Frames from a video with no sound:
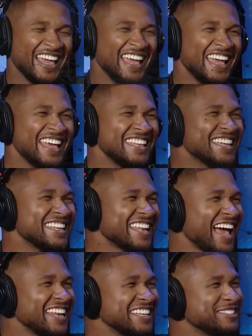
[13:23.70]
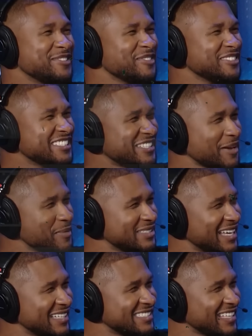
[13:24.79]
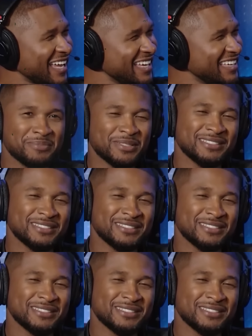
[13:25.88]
He's gonna In the nineties. Do you understand what that's like?